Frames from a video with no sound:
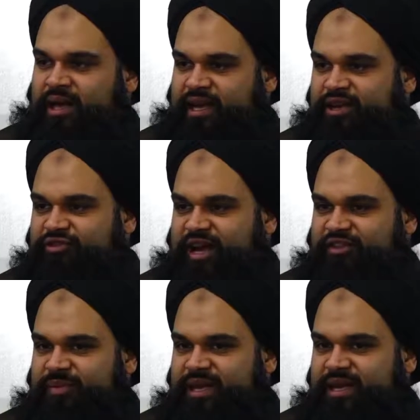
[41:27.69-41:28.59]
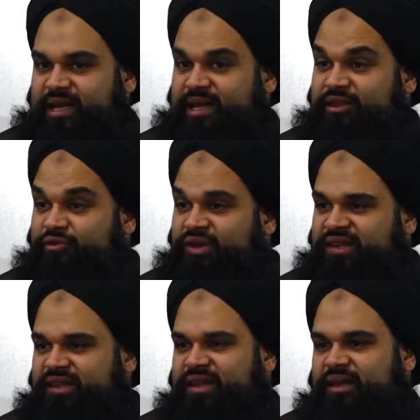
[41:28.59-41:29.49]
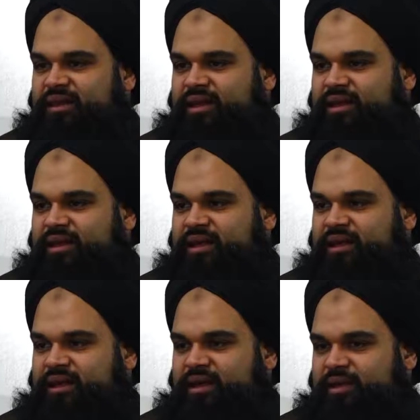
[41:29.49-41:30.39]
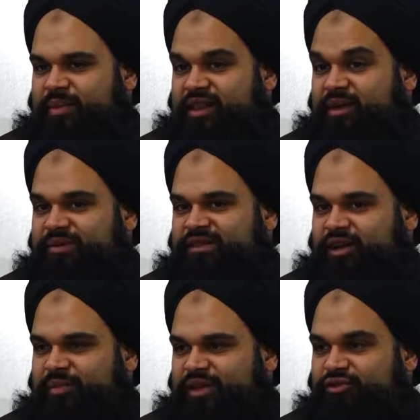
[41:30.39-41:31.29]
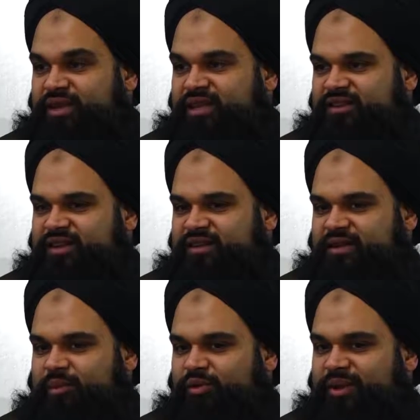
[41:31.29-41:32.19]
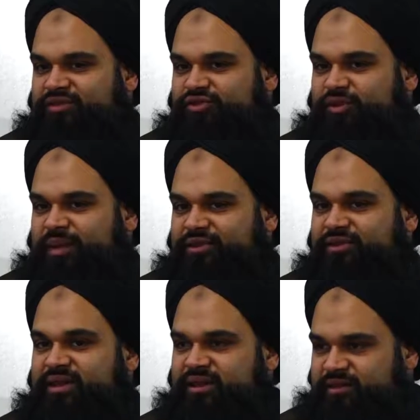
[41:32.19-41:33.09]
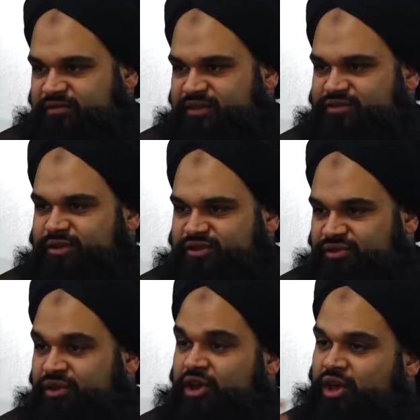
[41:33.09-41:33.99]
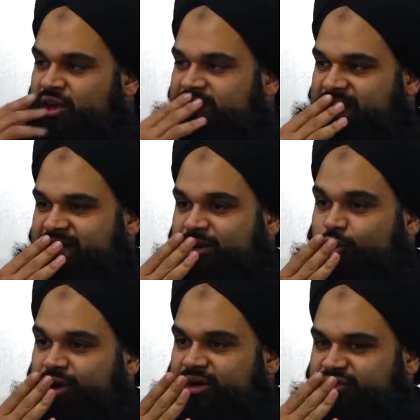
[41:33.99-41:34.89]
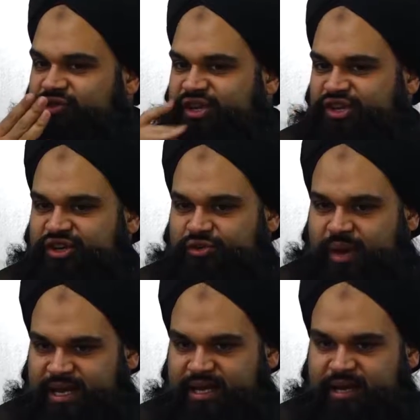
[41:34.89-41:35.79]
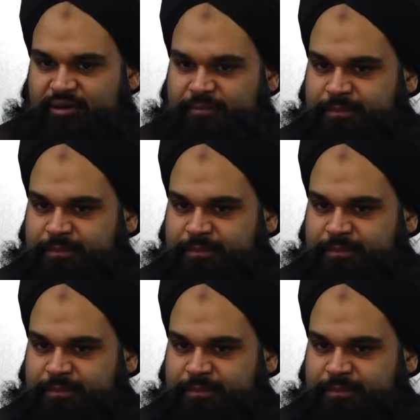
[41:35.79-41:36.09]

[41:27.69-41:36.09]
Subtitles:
And he transmitted it. And the reason the madhab is called Maturidi is because Abu Mansur al-Maturidi is the first one that oral tradition to write it down.